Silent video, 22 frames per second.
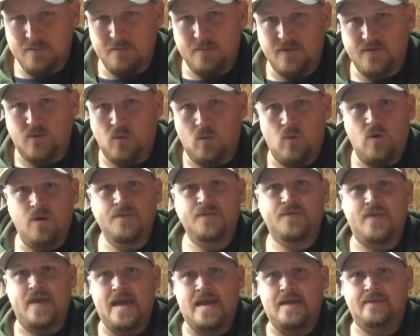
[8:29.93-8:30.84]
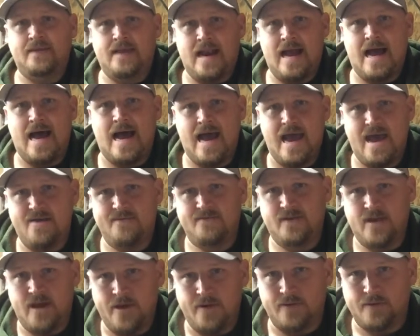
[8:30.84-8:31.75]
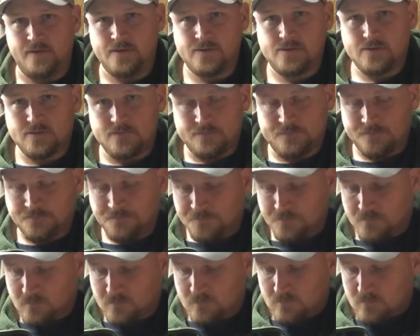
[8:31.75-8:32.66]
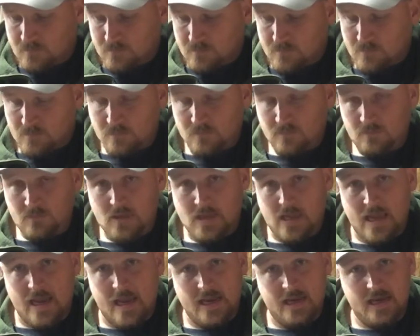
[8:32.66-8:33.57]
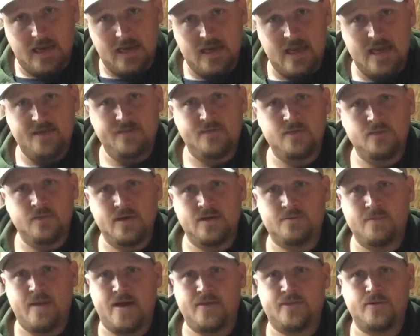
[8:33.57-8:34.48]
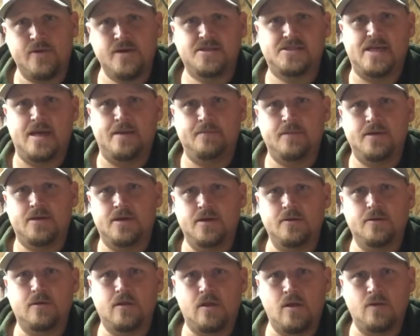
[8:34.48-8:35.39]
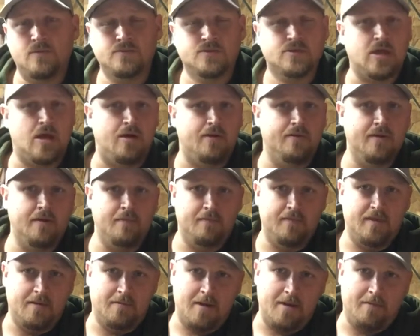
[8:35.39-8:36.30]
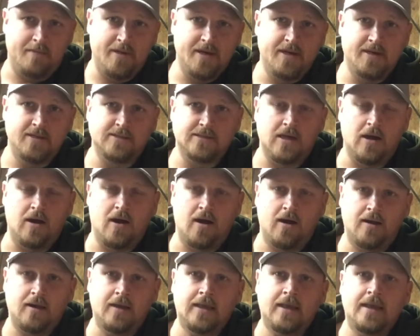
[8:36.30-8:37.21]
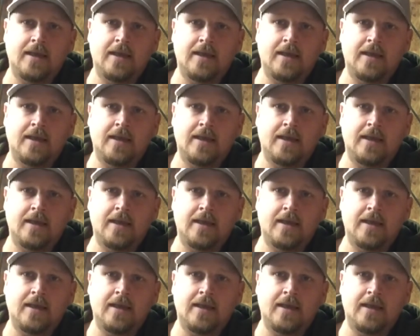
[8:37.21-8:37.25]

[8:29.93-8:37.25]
But the one thing that I have noticed, and even with my 372 clone saw that my buddy's got,